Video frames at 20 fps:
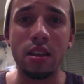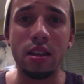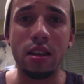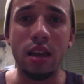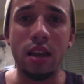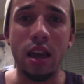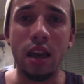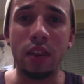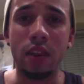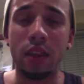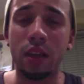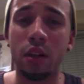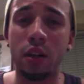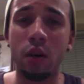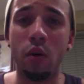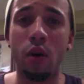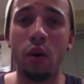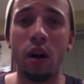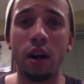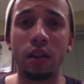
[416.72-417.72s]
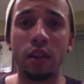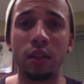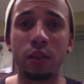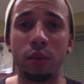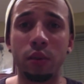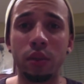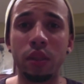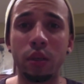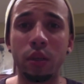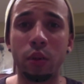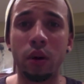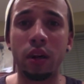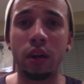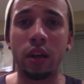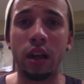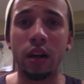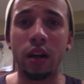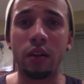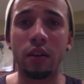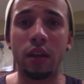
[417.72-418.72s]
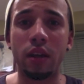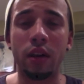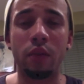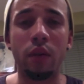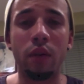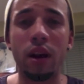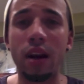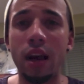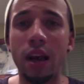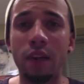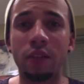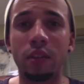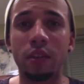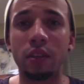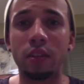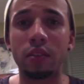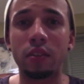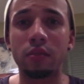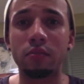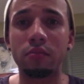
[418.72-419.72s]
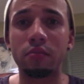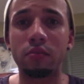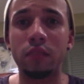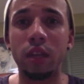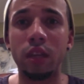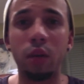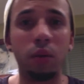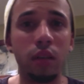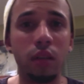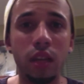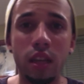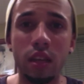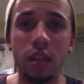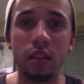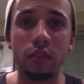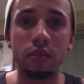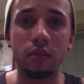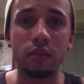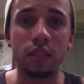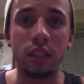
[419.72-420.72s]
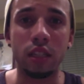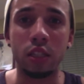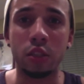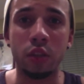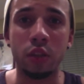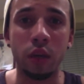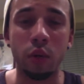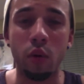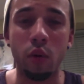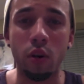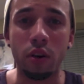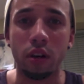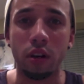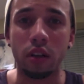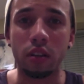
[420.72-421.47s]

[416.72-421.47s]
And they go on doing their workout, and right after, they don't eat, they just drink water.